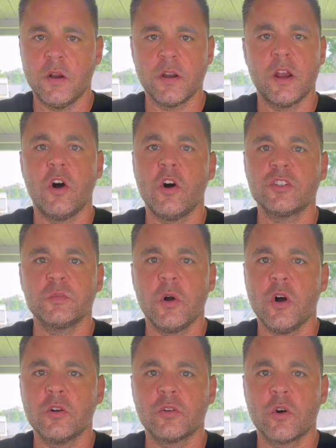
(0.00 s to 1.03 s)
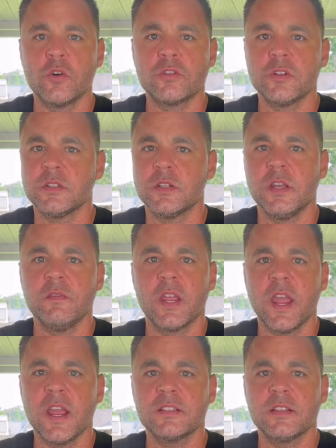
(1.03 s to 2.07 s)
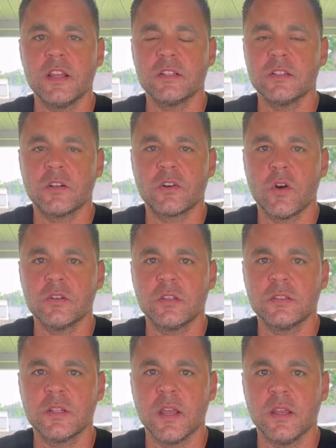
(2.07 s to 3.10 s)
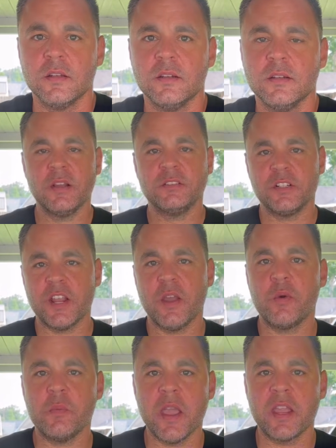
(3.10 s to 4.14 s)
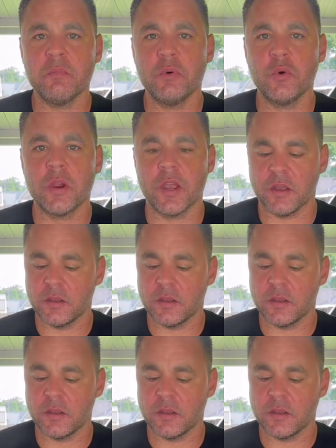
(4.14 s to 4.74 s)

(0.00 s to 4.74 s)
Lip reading: at all small groceries and even gas stations across the state. Today we're making Boudin.